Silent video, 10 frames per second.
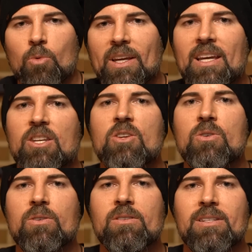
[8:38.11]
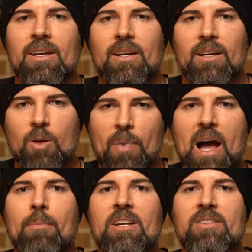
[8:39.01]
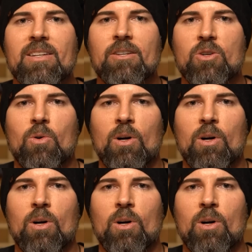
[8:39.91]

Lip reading: we can use Copaiba essential